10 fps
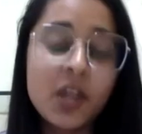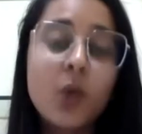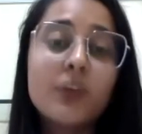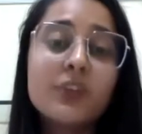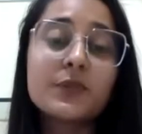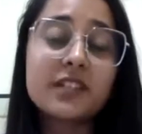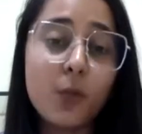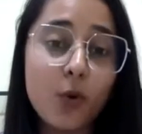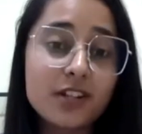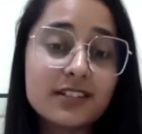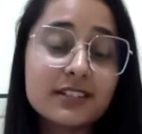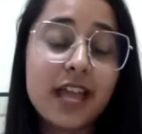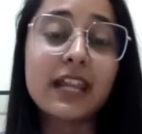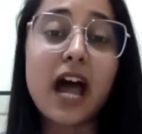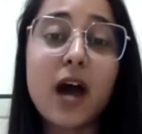which was awarded
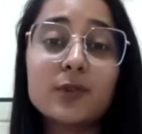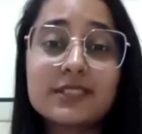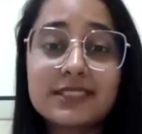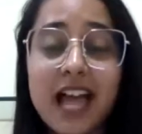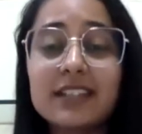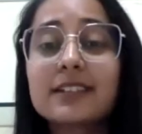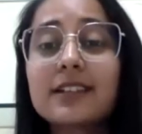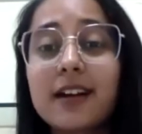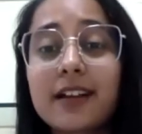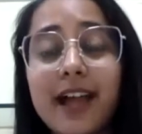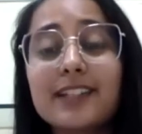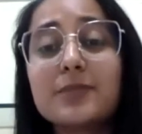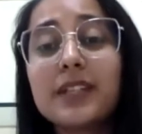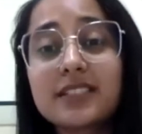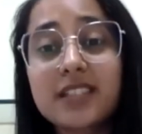an outstanding
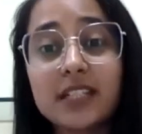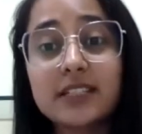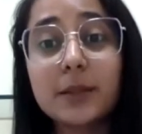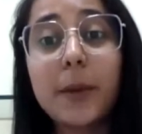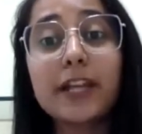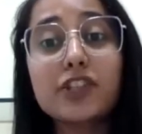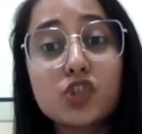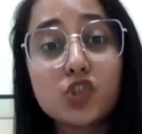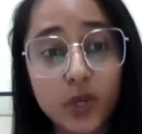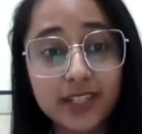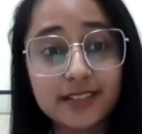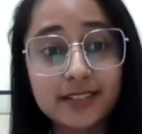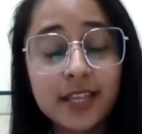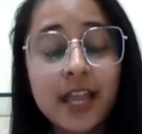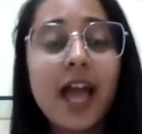academic title by Choice
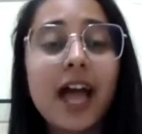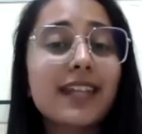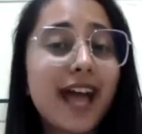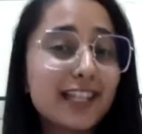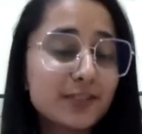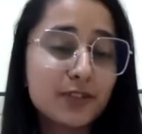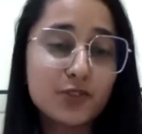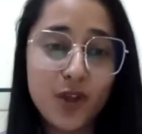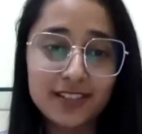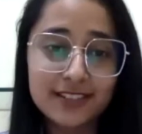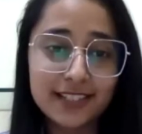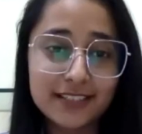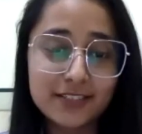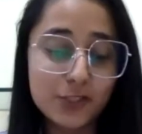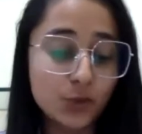and has been
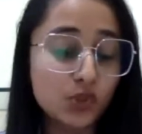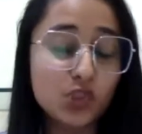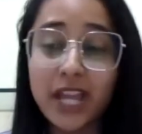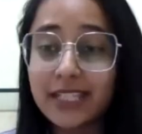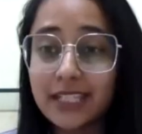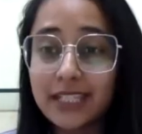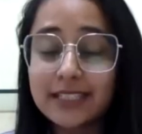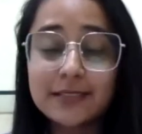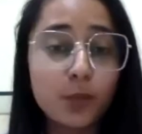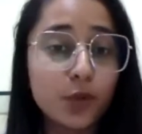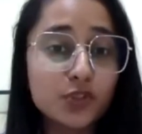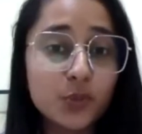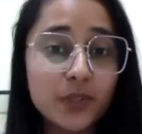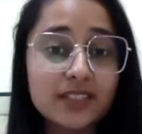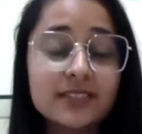translated into Chinese,
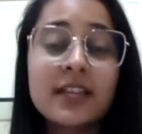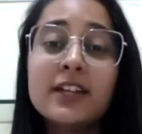Portuguese,